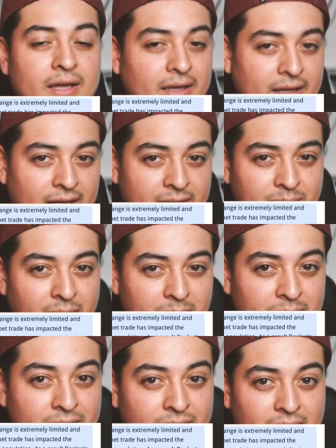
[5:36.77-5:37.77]
in
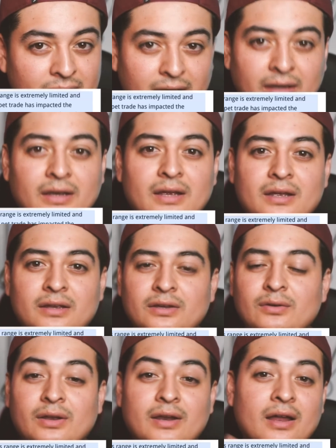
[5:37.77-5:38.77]
Papua New Guinea,
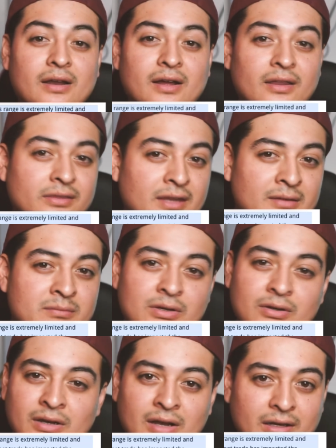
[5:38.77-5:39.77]
you cannot hunt them, you
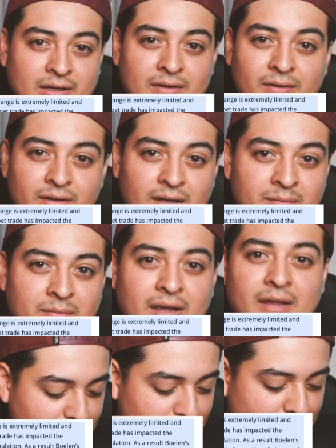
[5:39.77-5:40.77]
cannot kill them,
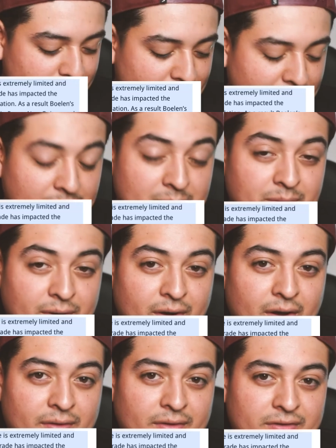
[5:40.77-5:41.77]
and they've been put
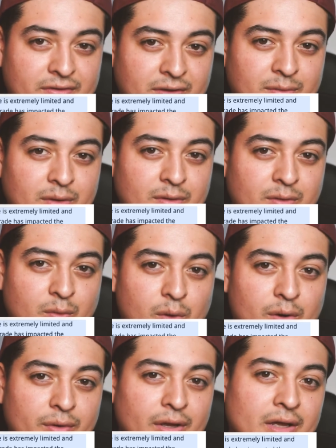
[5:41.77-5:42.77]
on the zero
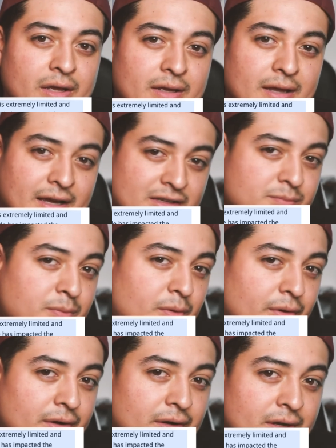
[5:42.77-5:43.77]
quota
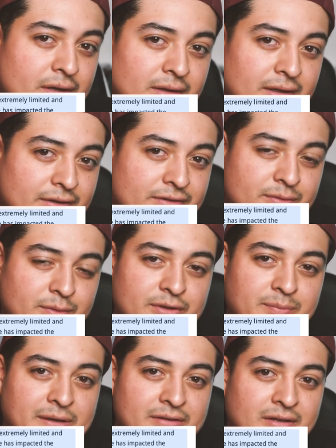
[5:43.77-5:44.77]
export list, which
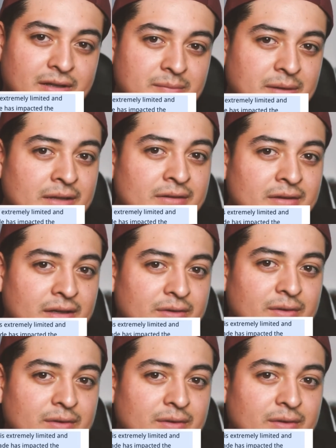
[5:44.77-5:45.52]
basically means that you